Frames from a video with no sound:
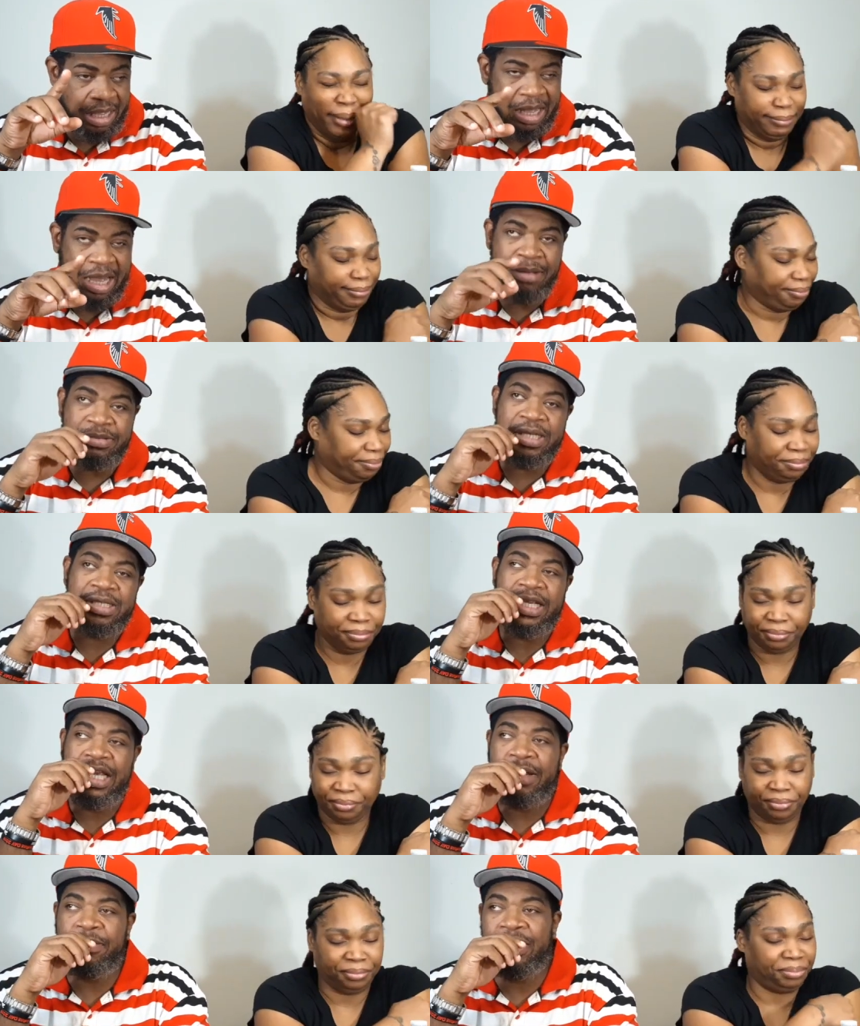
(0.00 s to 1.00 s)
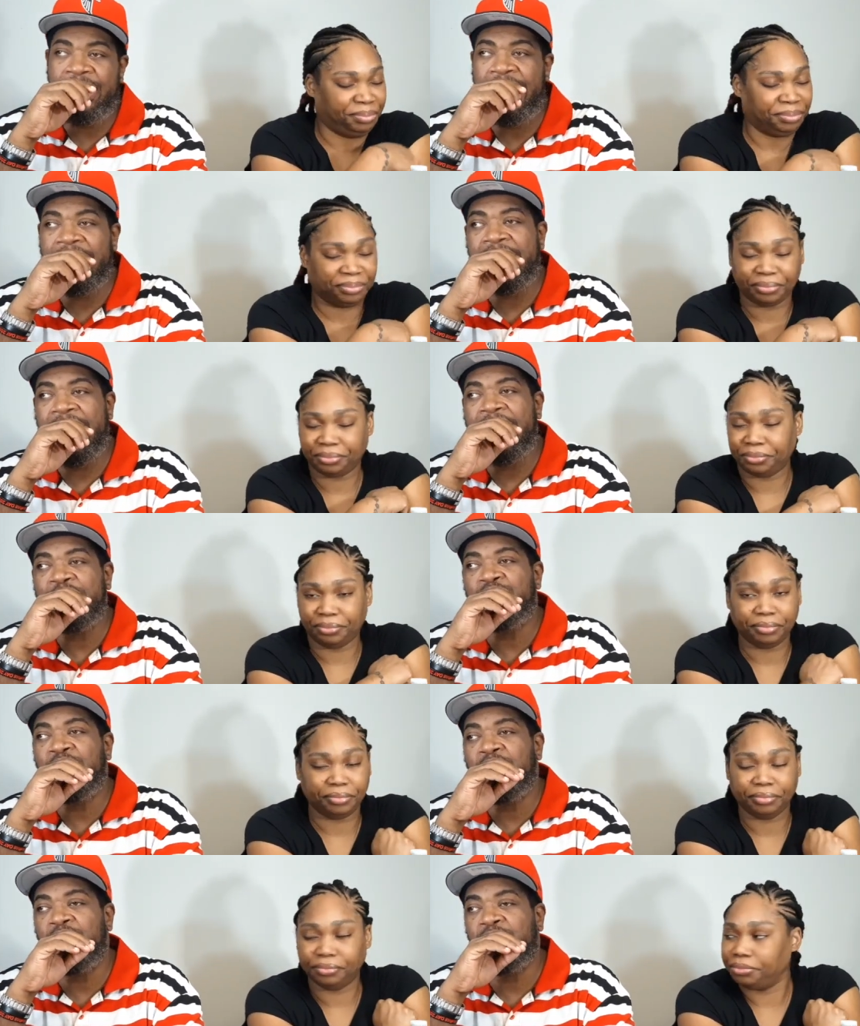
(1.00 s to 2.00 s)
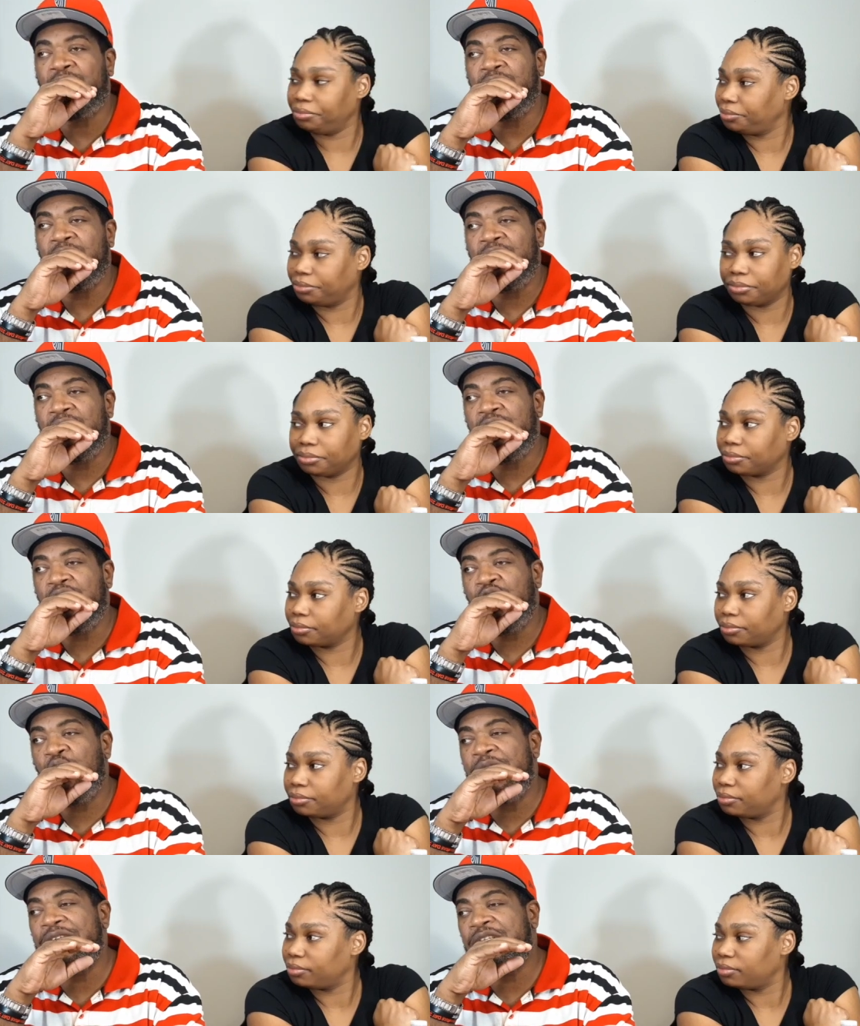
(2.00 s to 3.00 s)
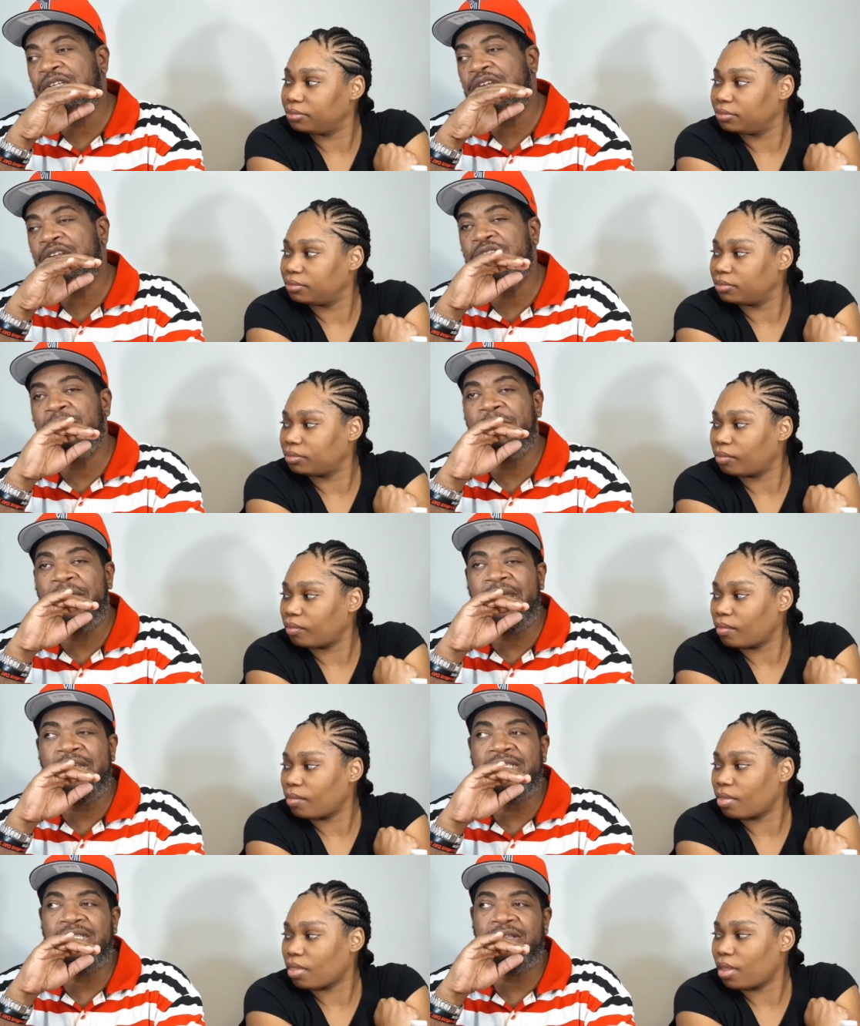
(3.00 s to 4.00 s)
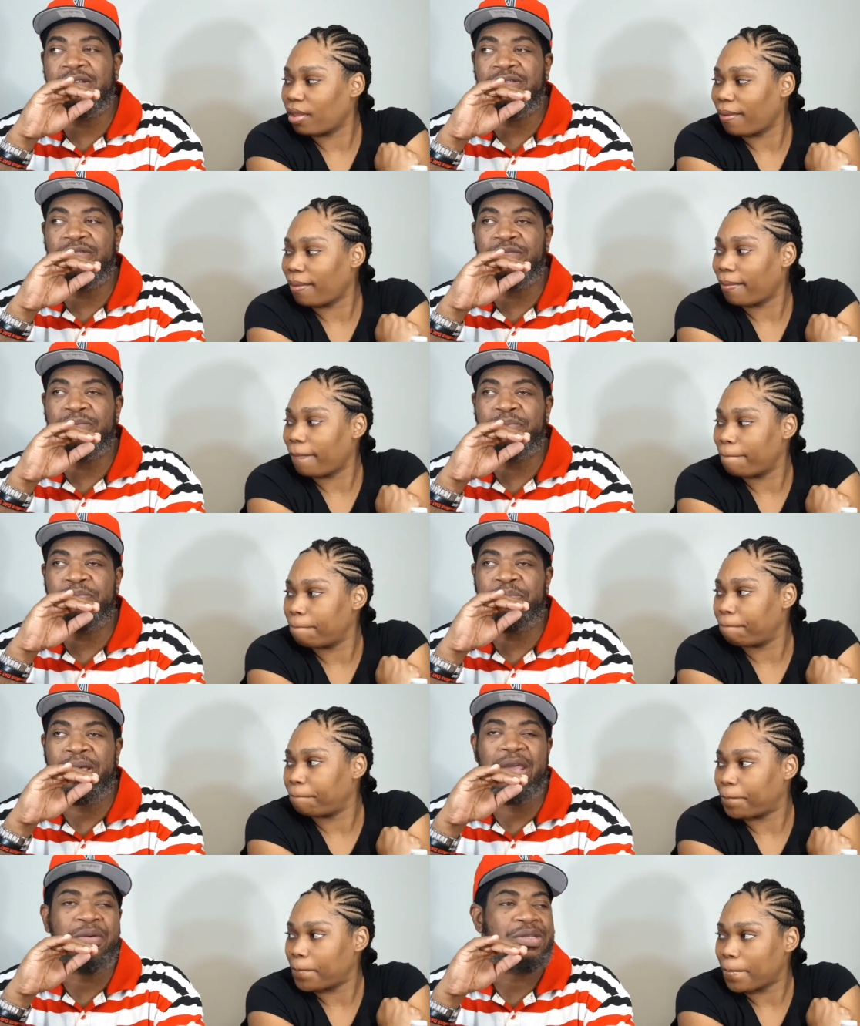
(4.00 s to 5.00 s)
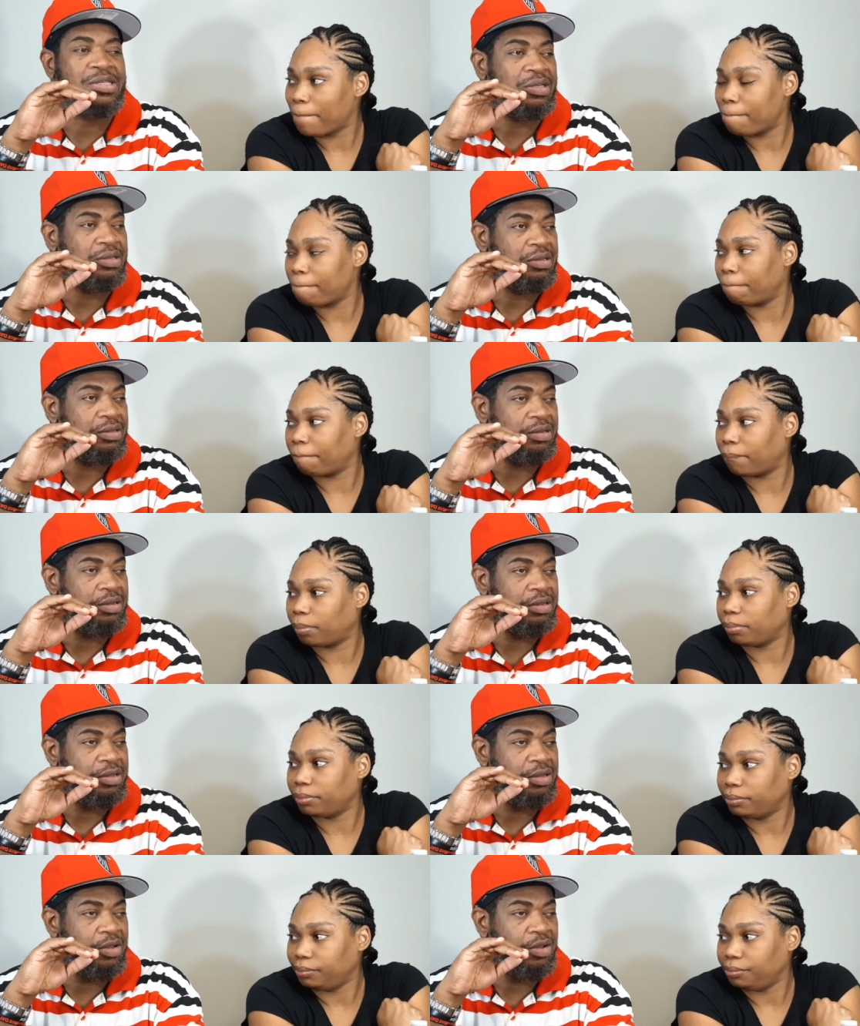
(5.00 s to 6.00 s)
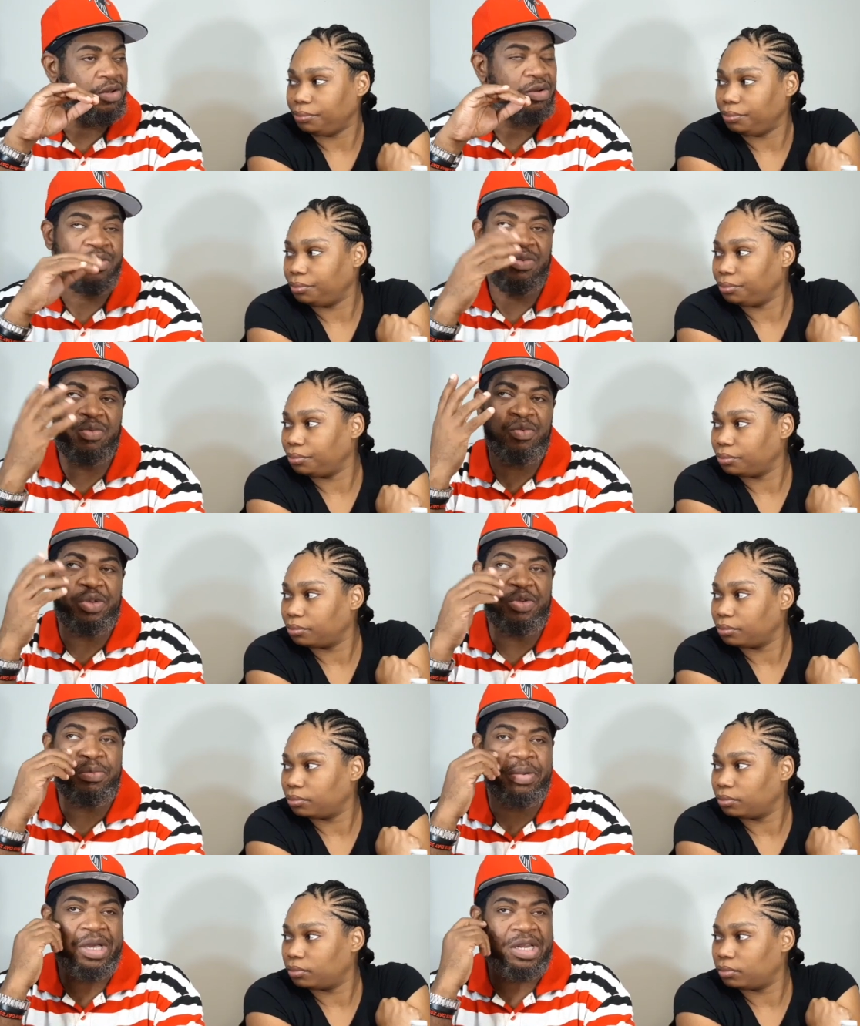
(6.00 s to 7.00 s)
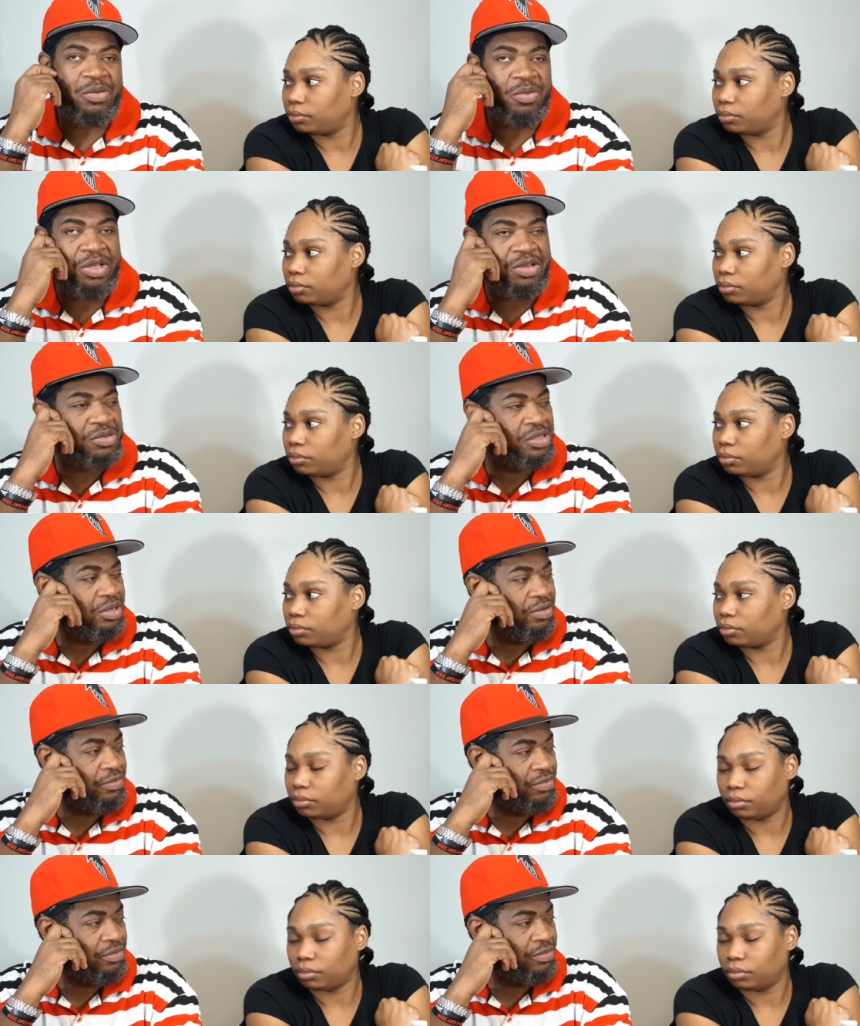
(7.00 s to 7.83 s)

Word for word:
Speaker 1: I'm just saying, bro, like, how you gonna question another man's parenting when you barely one yourself?